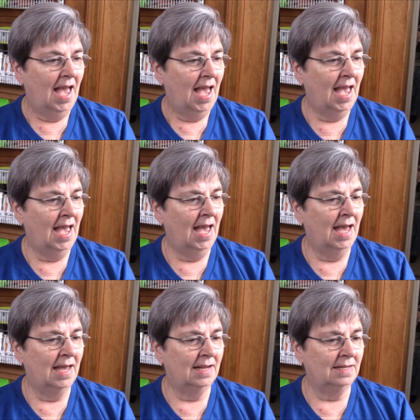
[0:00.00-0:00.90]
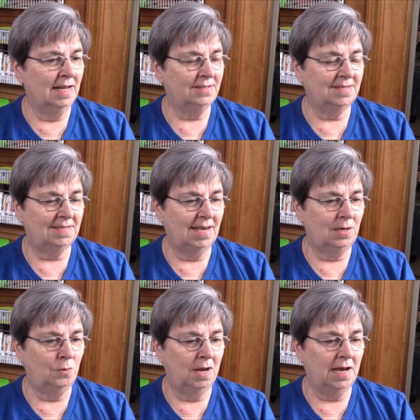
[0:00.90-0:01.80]
And let's
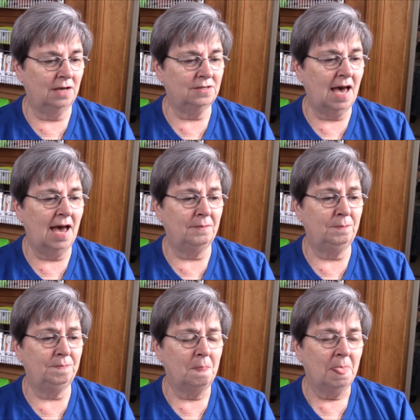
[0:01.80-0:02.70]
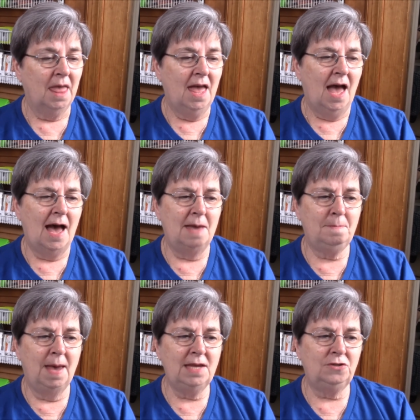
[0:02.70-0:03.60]
see, what else? I I
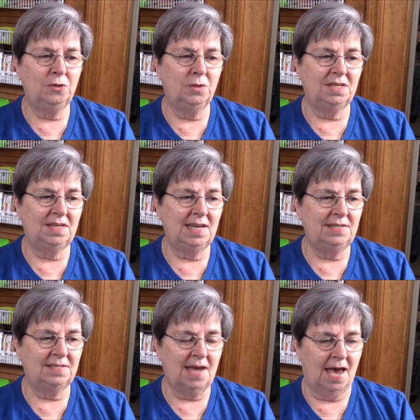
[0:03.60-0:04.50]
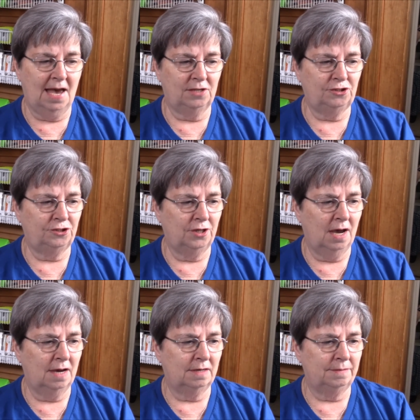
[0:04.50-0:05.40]
may do a D-stash.
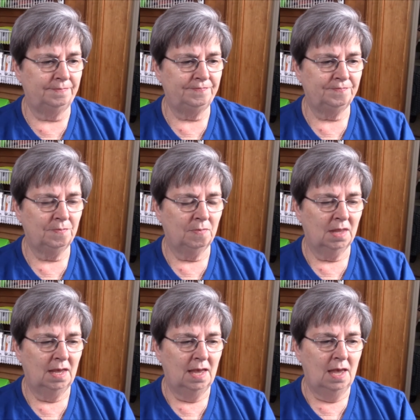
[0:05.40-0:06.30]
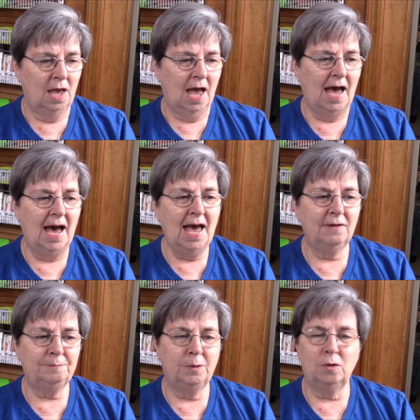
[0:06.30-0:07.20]
Um, I
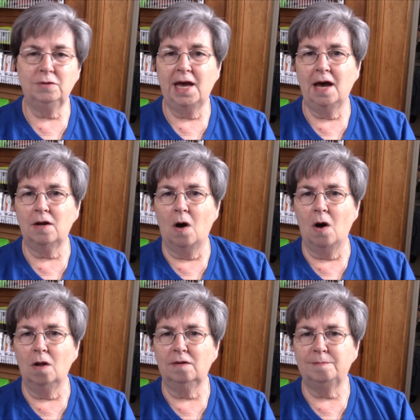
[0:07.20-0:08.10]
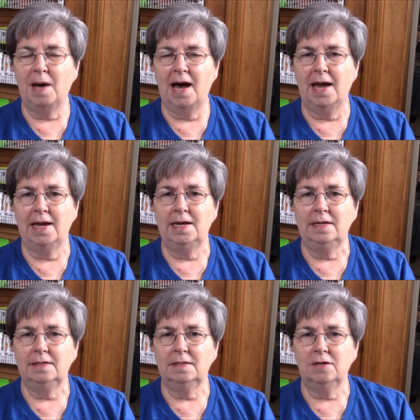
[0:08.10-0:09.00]
have pulled out all of my
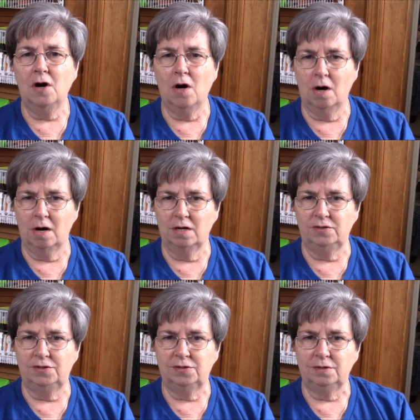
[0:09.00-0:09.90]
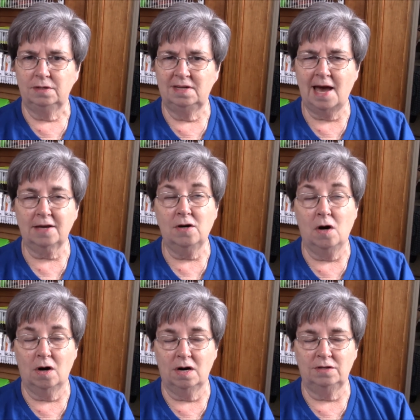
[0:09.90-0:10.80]
cards, not
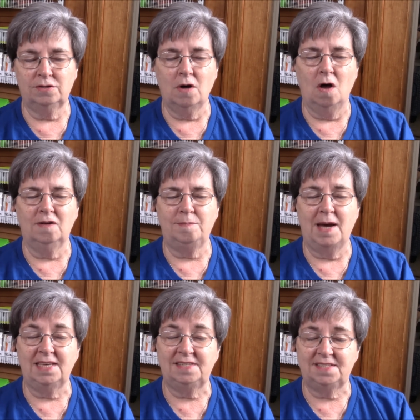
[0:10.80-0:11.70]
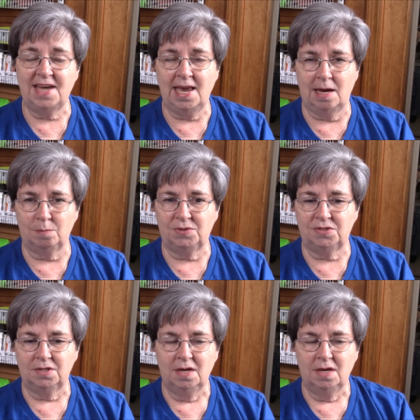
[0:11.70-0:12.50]
cards, all of my stamps